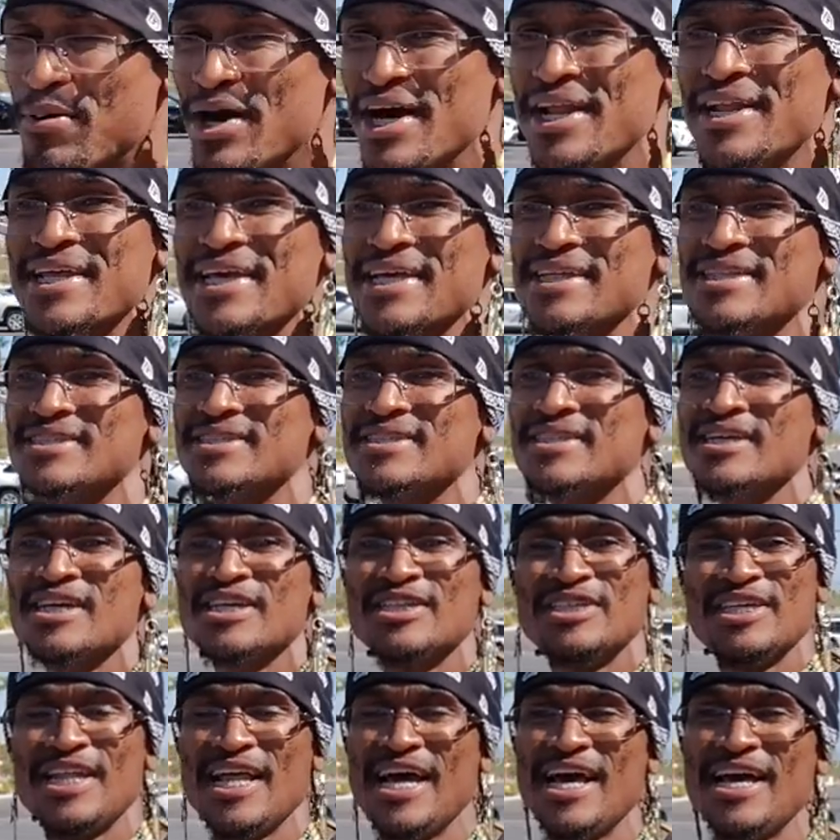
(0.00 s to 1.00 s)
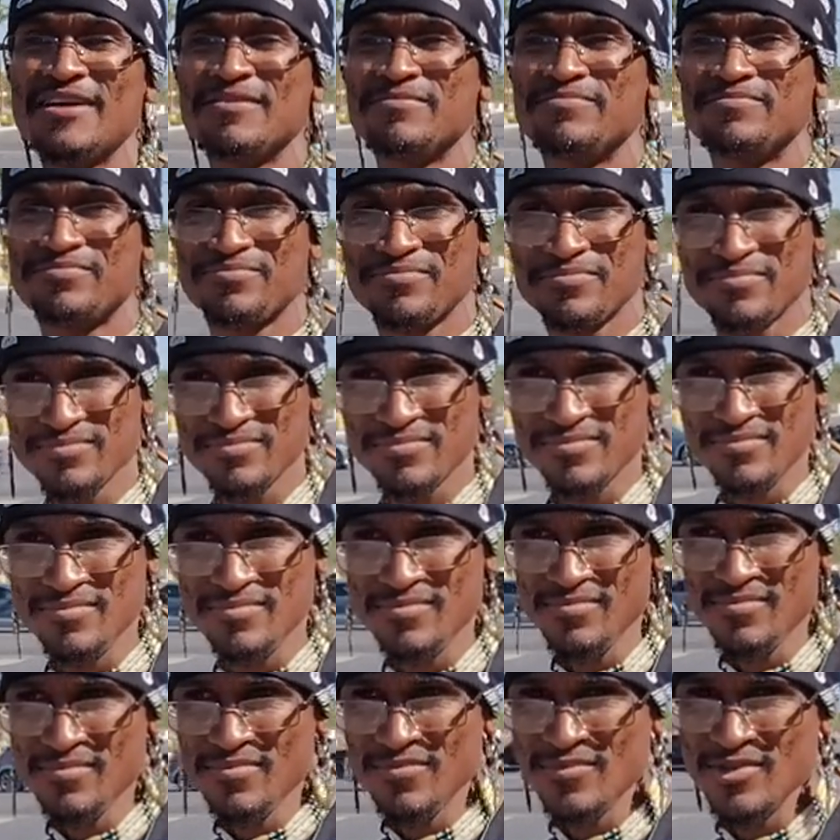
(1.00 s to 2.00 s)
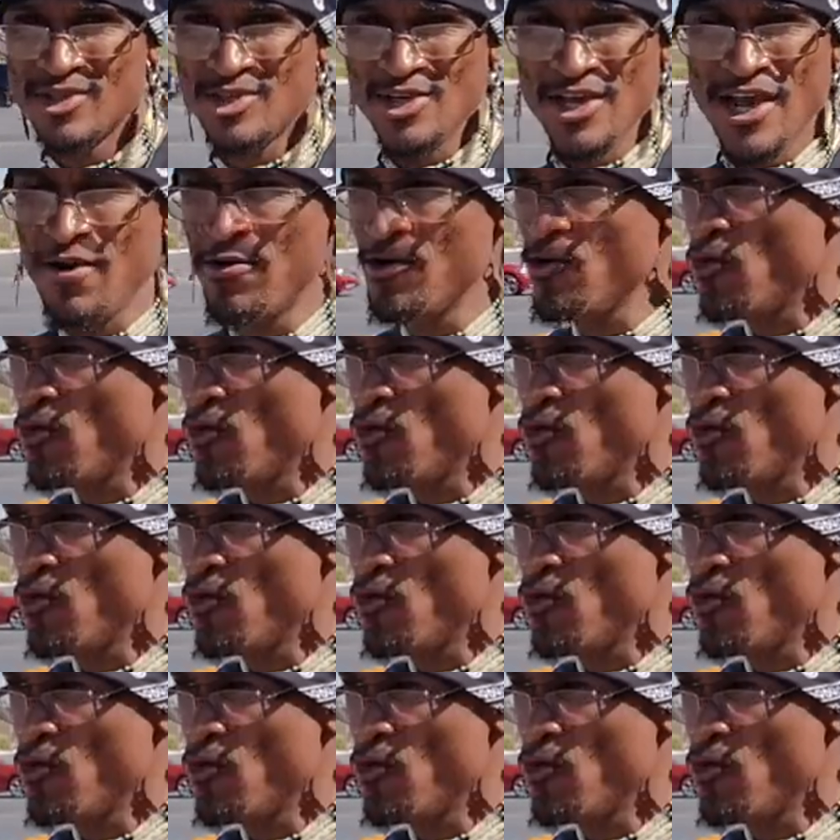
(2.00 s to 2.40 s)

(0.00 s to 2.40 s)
abundance. See that? So